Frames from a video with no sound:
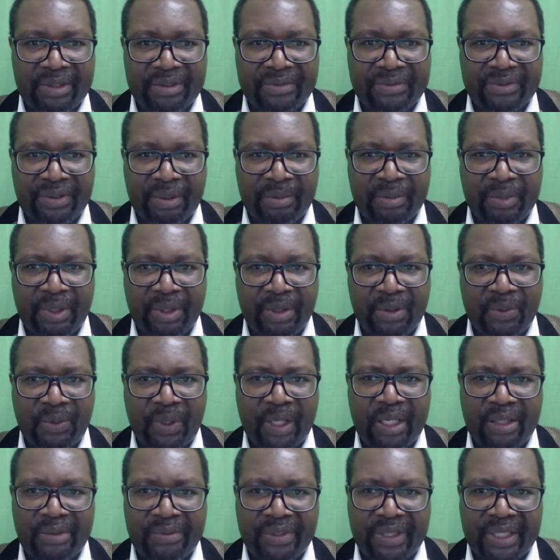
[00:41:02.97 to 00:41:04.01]
of a formal
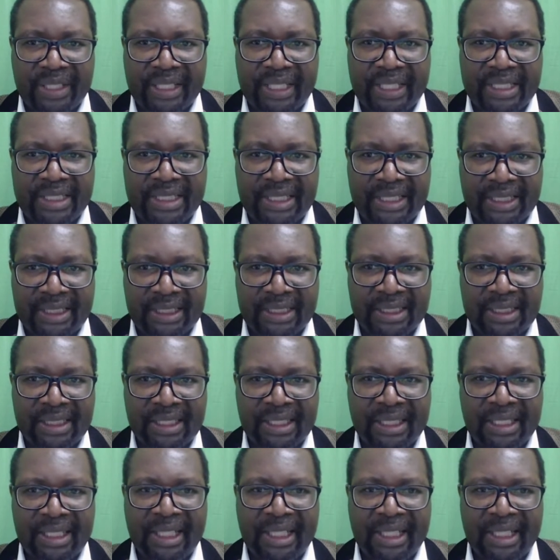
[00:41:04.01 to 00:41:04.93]
qualification.